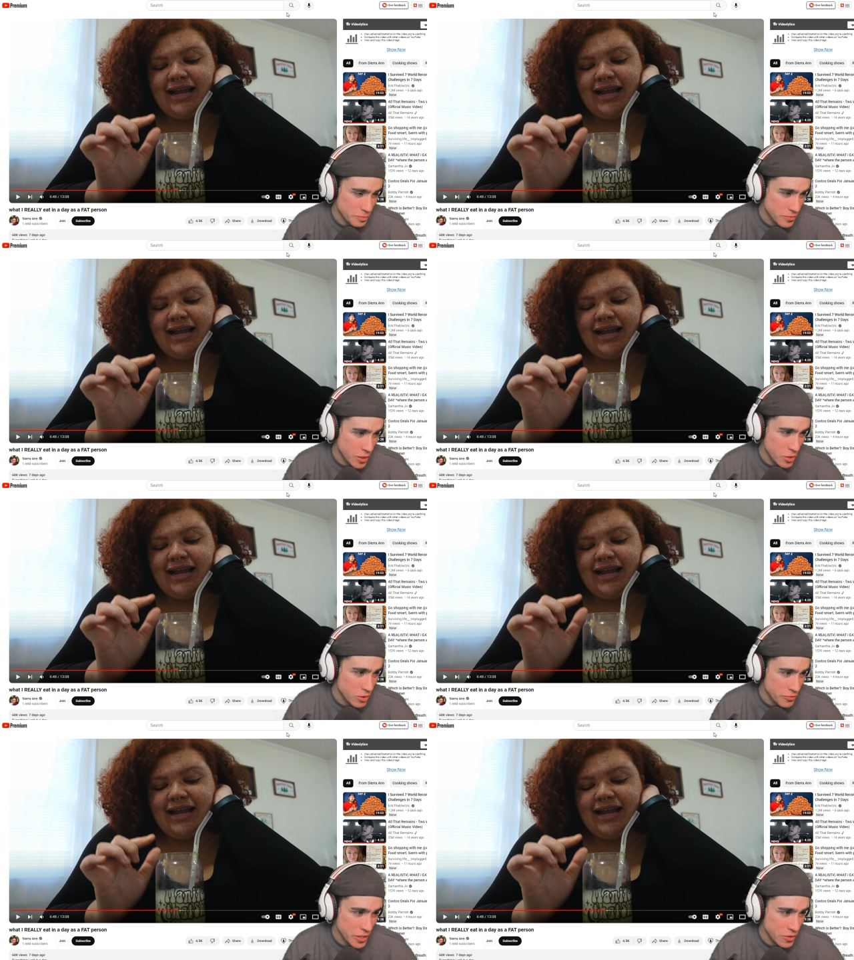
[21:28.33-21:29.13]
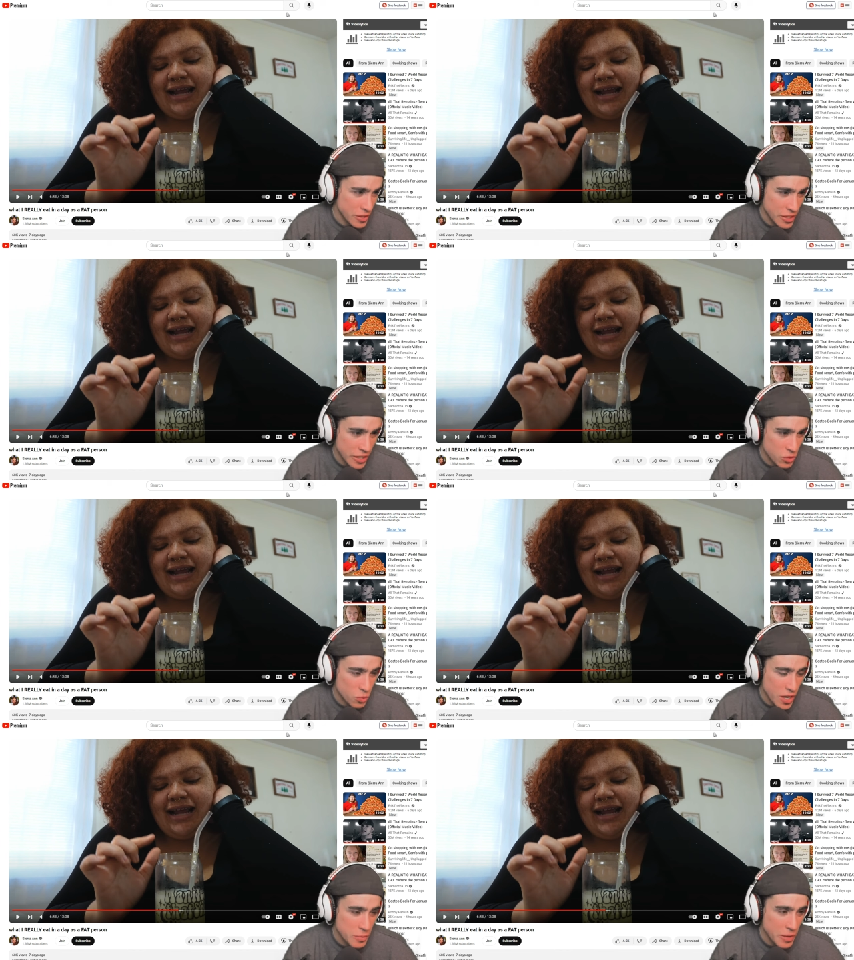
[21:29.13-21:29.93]
Speaker 1: photo or video that they get
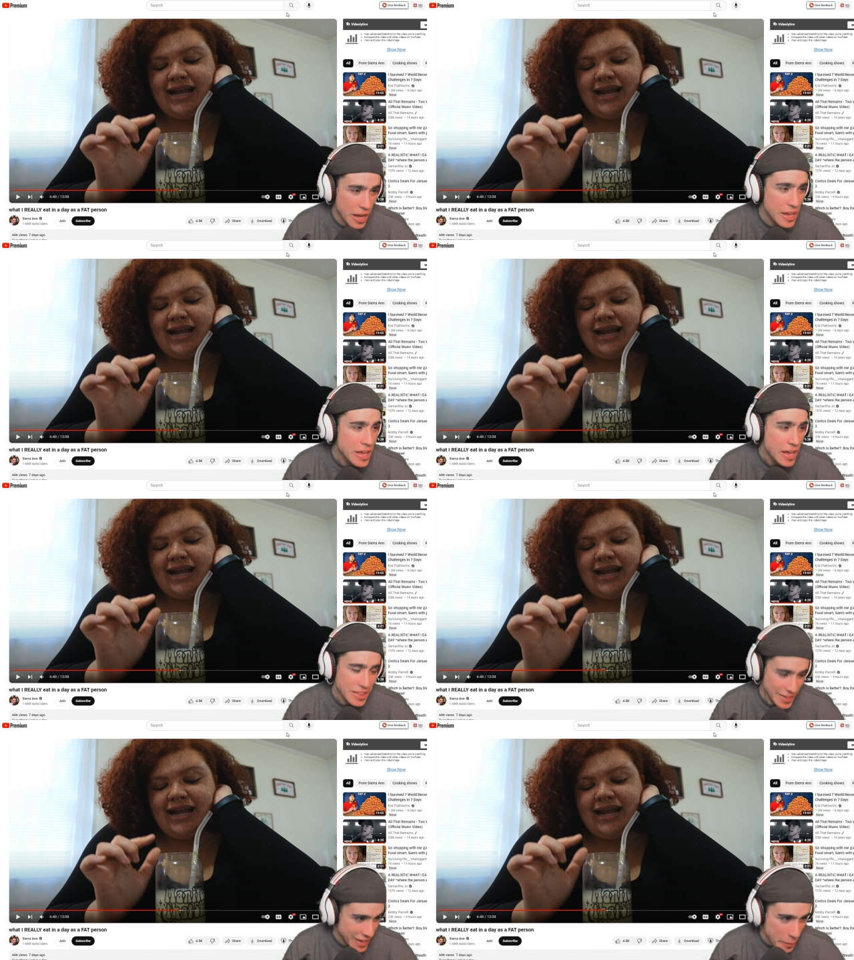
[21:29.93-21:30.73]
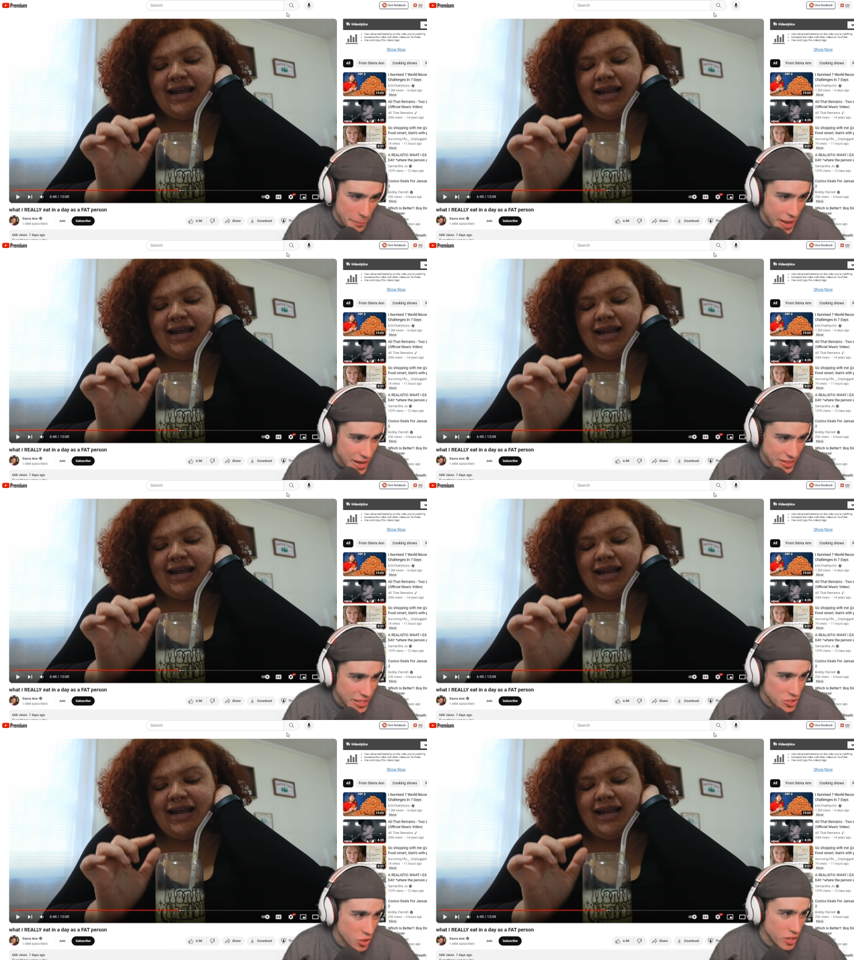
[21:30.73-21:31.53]
threatened by, they get mad and
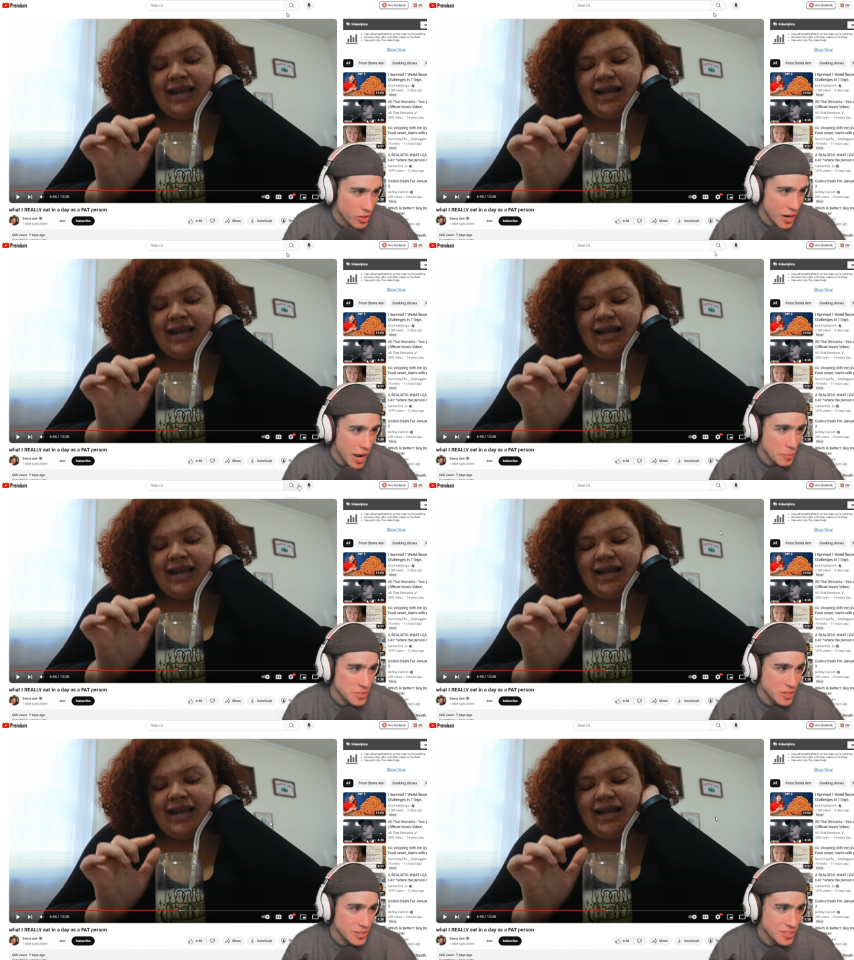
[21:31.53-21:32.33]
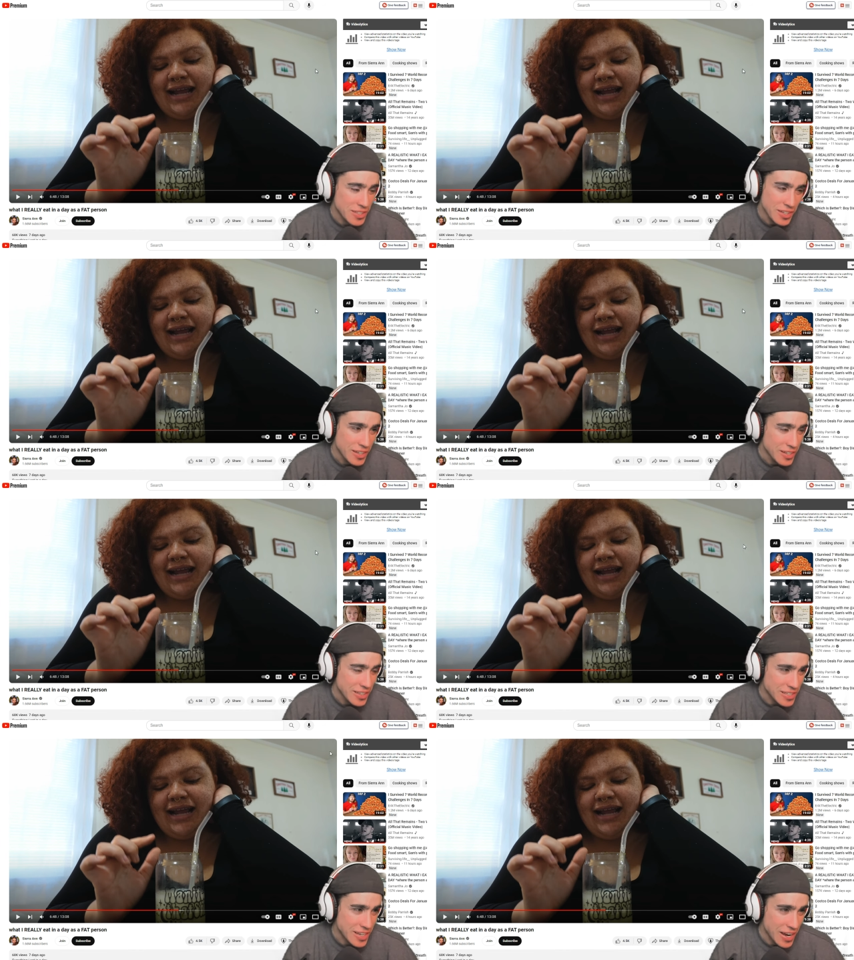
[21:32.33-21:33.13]
they talk crap. So it's
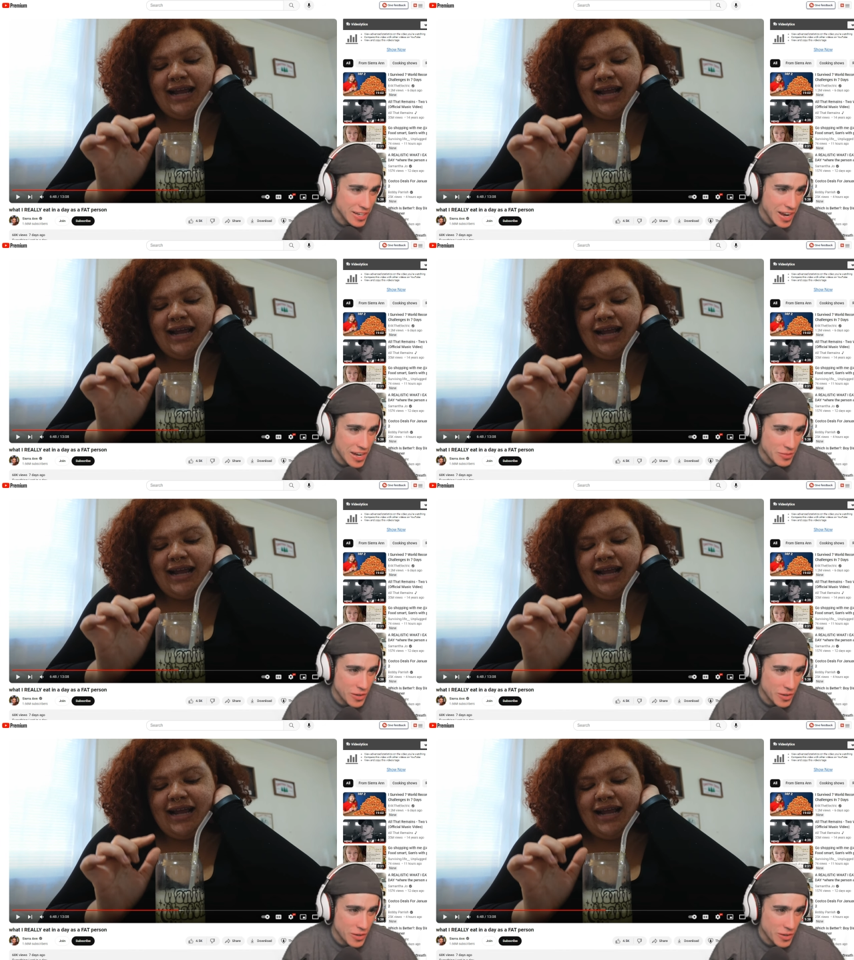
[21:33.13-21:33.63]
it's kind of, kind of